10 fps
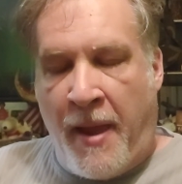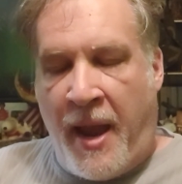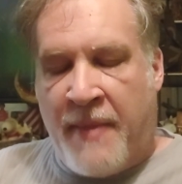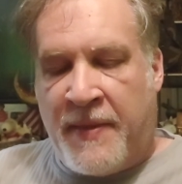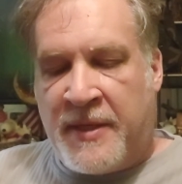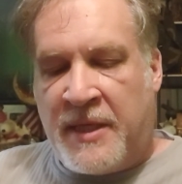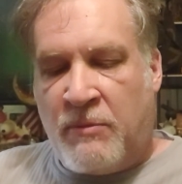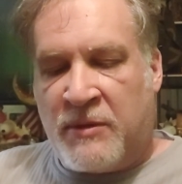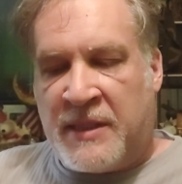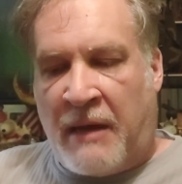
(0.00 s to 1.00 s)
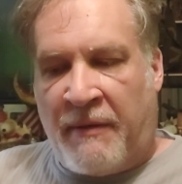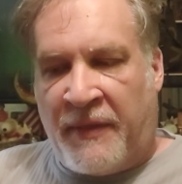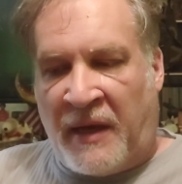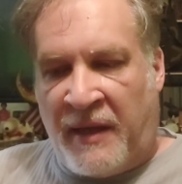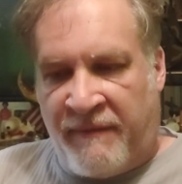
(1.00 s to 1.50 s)
and that he was now in
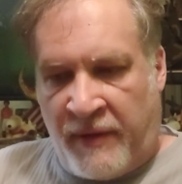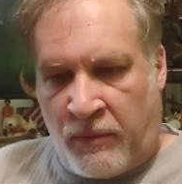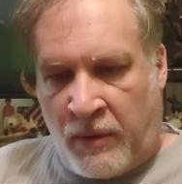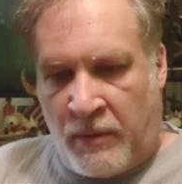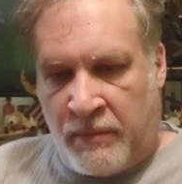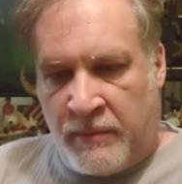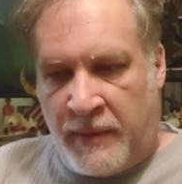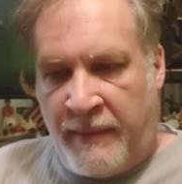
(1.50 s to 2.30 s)
the living room,